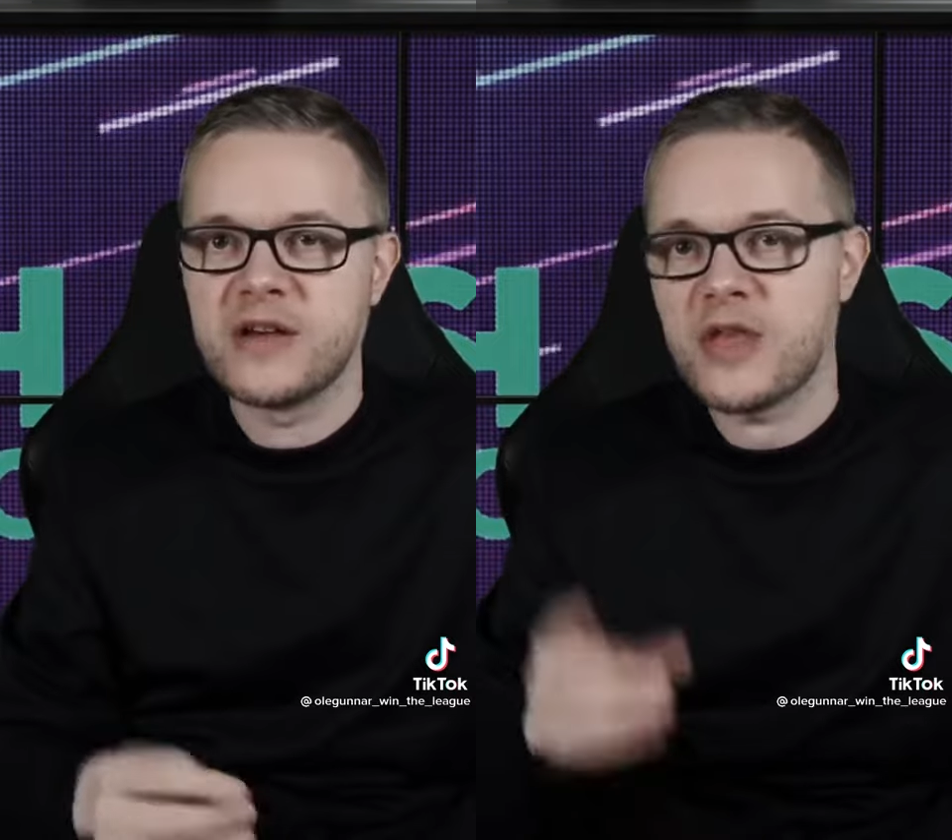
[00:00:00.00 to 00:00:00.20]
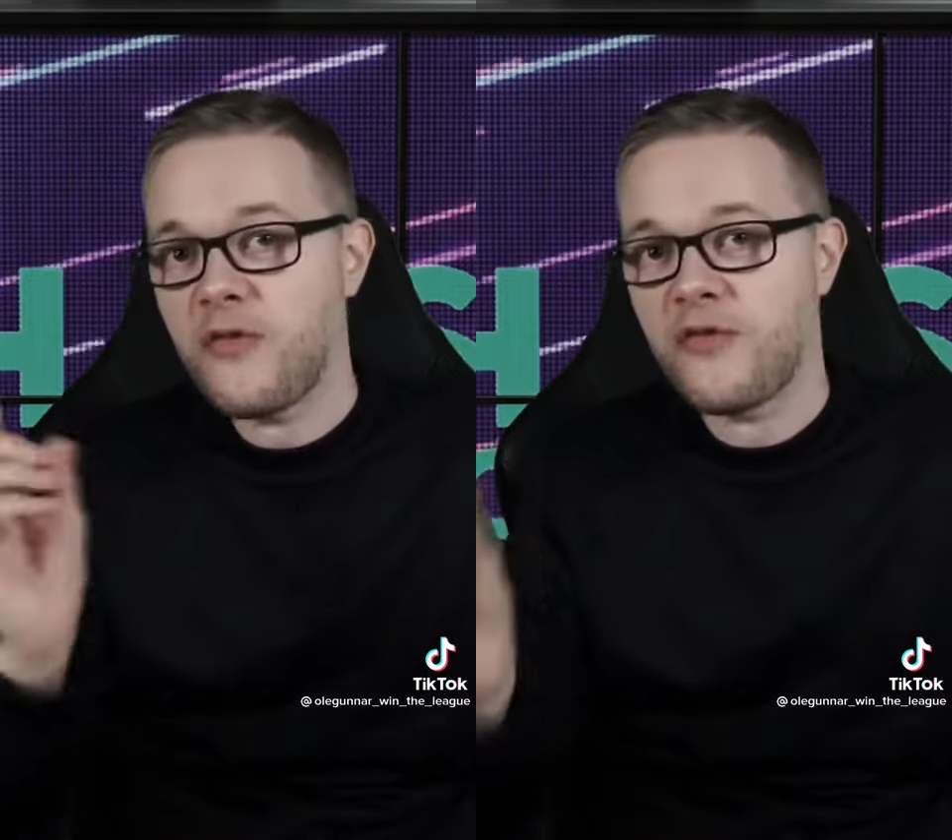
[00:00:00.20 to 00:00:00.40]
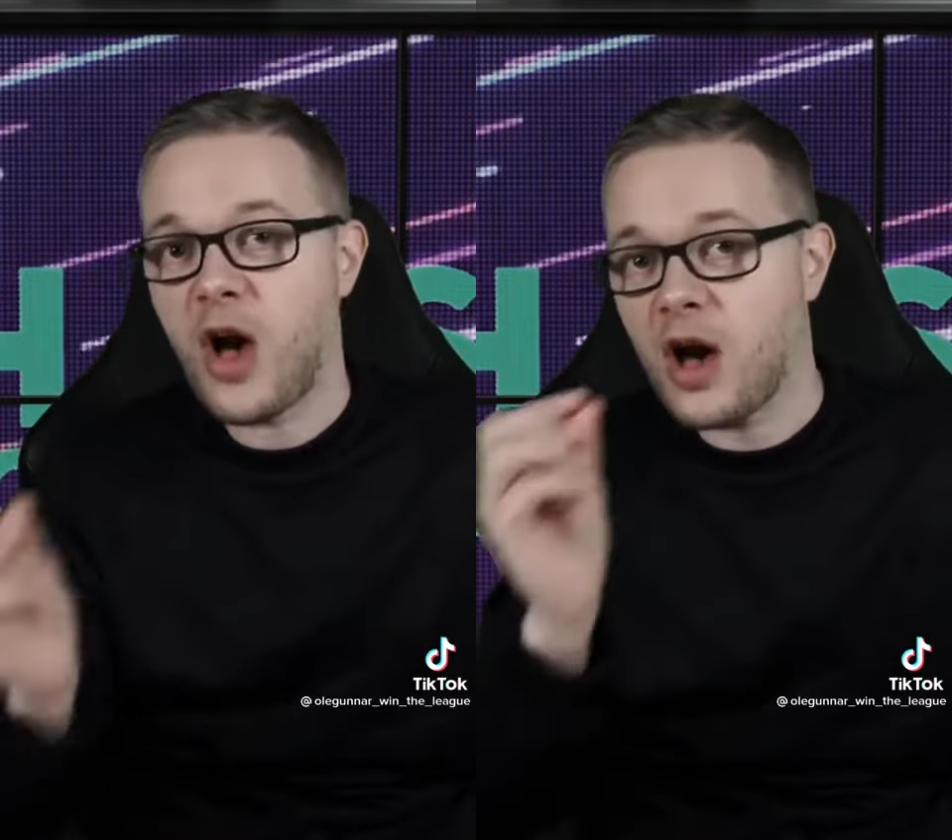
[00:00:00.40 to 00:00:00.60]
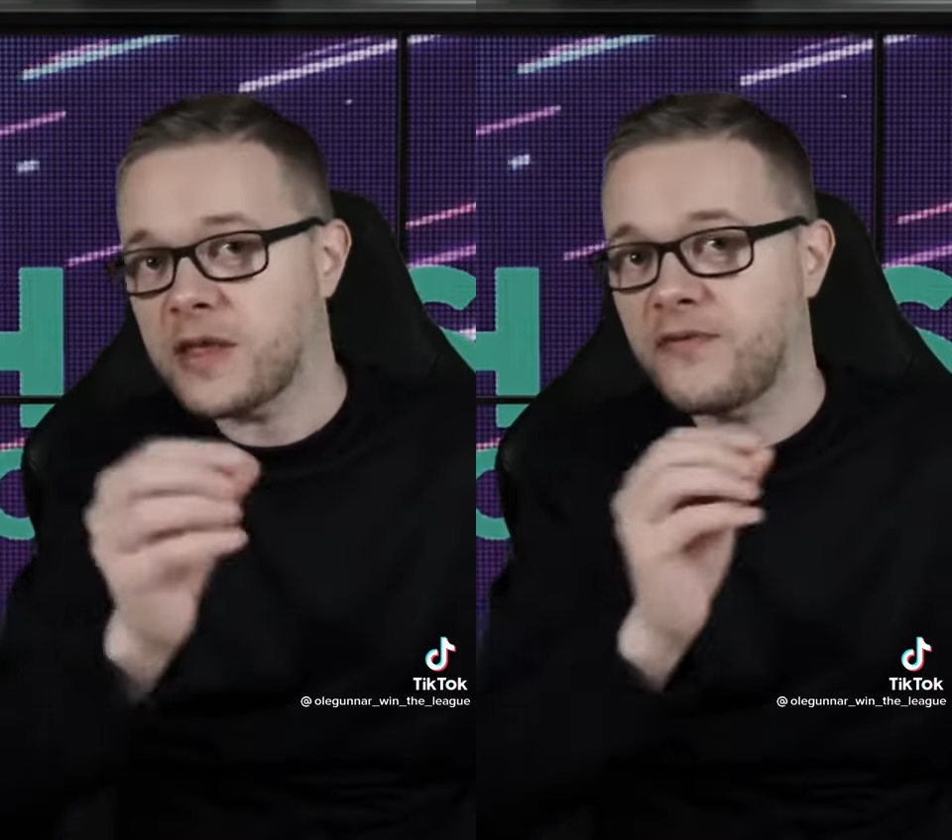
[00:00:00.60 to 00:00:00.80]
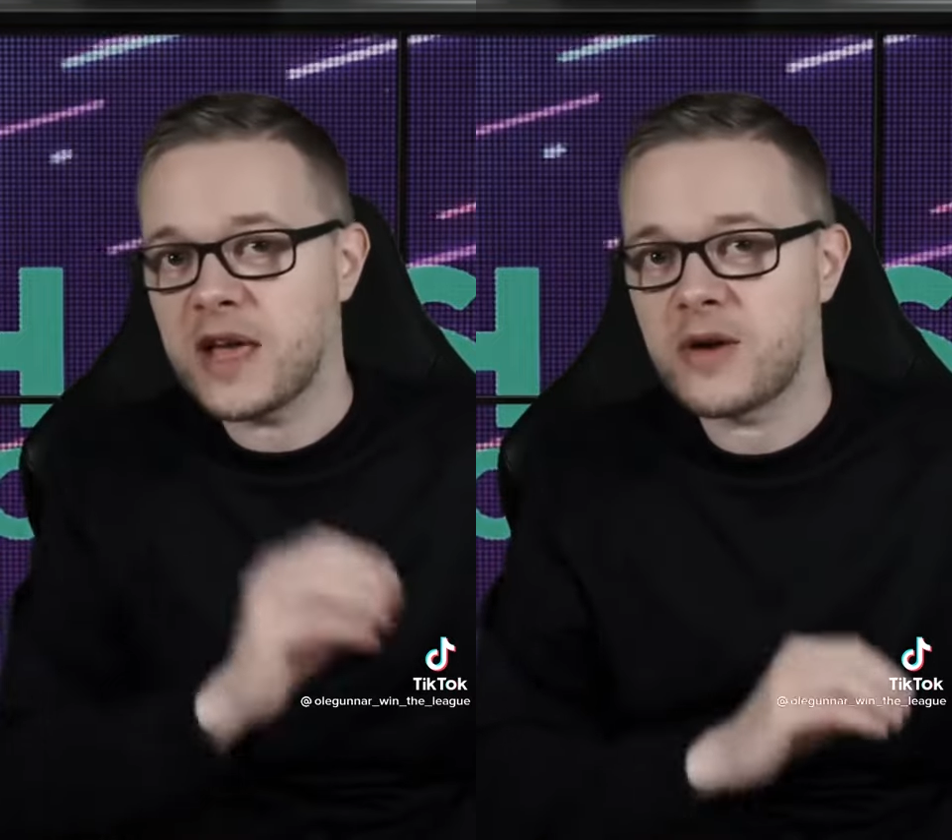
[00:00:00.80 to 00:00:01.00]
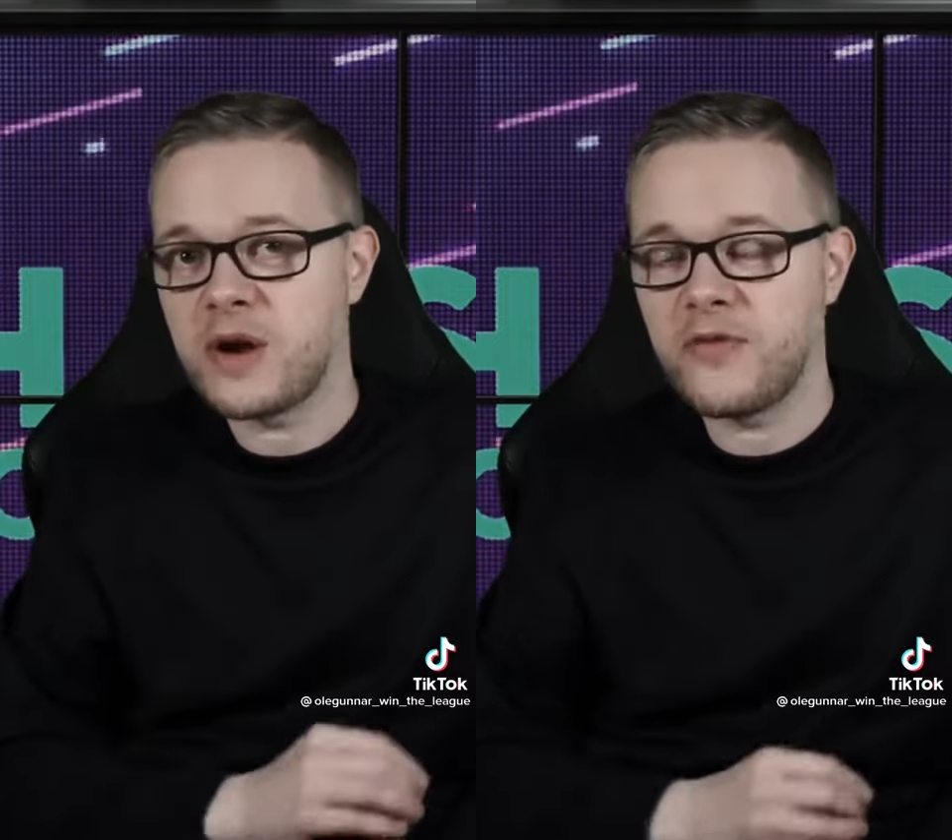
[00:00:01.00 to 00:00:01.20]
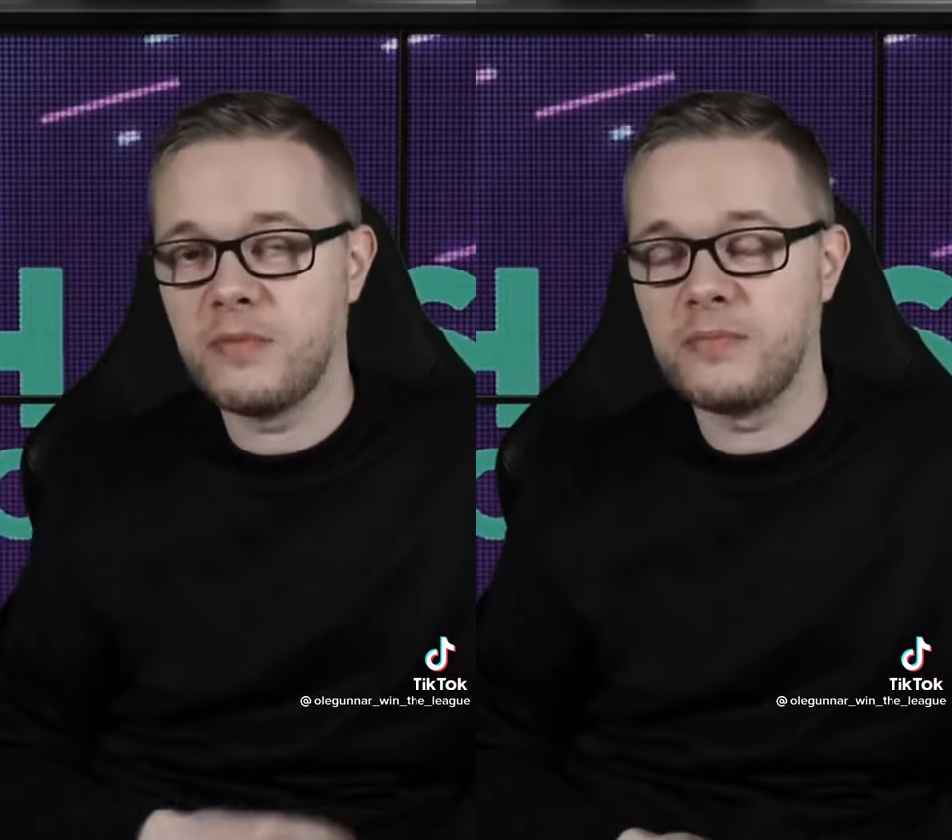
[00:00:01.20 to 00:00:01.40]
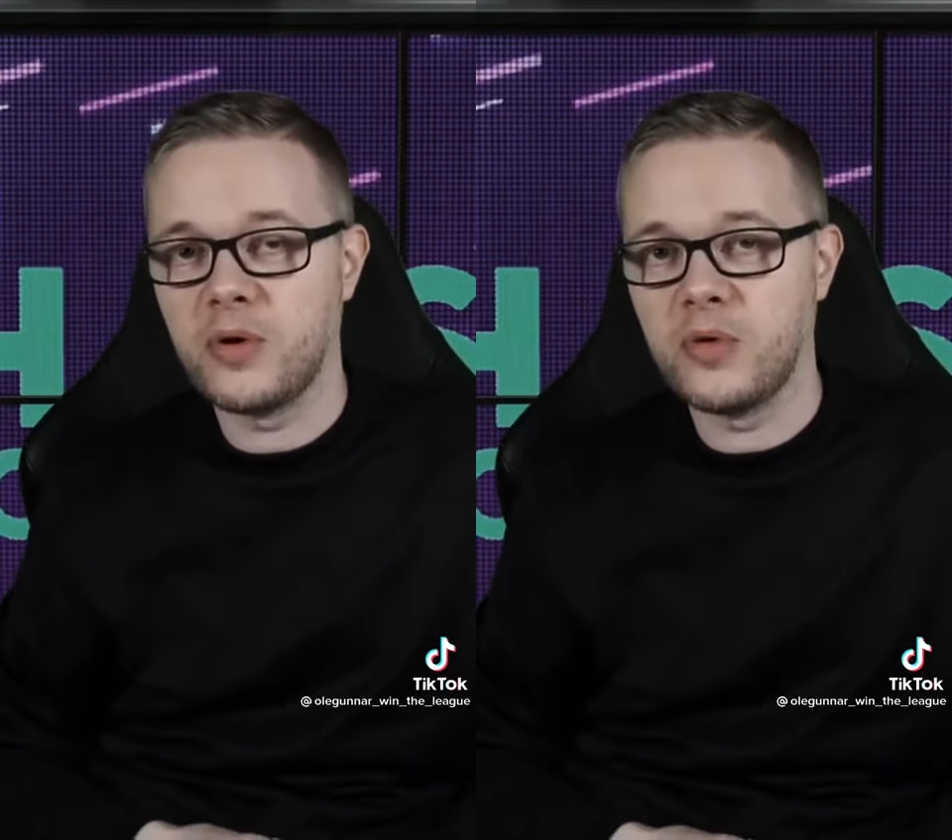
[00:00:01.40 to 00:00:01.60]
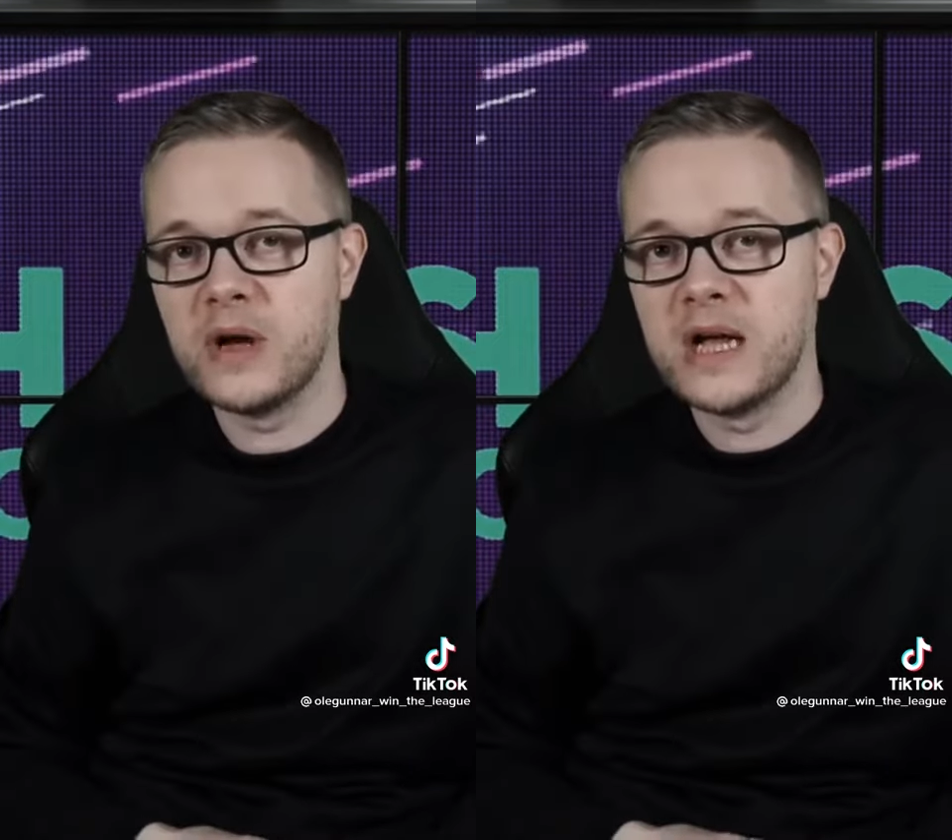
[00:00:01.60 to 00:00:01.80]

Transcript: The father figure in football.